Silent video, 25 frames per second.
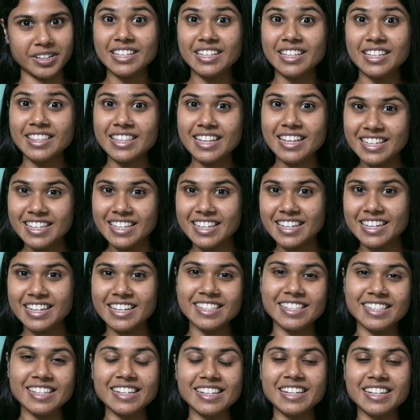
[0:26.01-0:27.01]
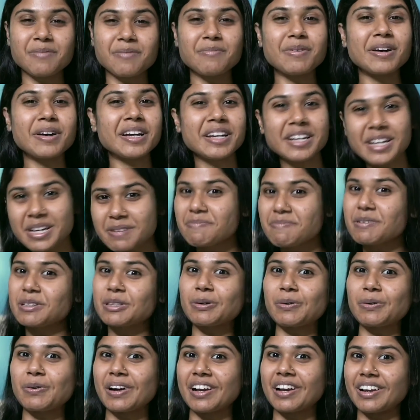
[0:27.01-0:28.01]
In this series, we will see
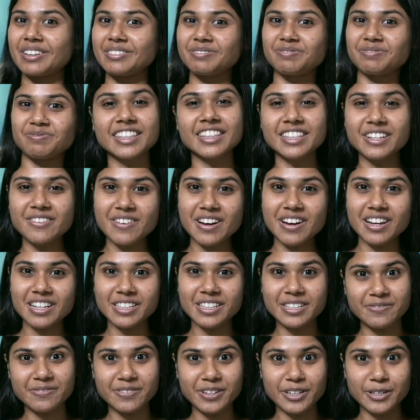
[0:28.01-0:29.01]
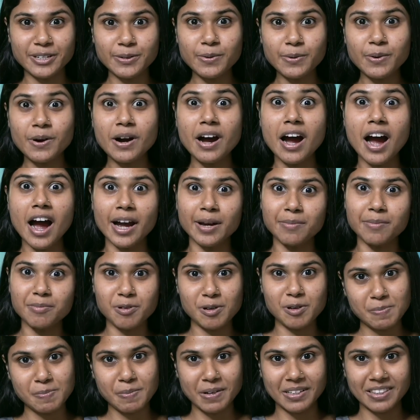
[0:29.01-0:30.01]
in this video,
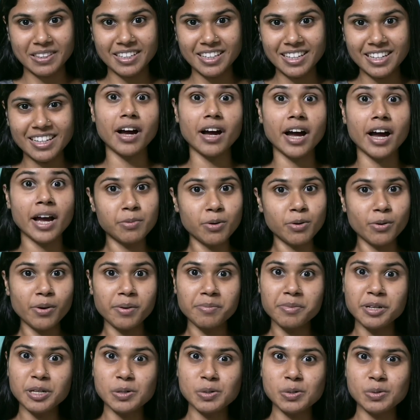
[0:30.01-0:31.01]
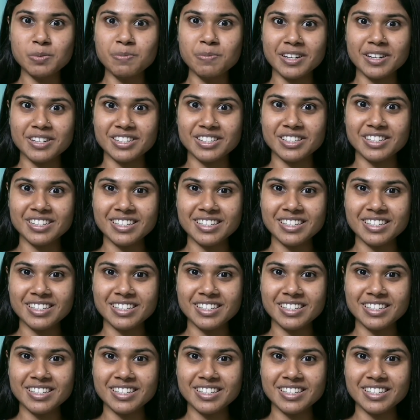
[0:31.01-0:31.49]
eyebrows. Eyebrow is groom. First,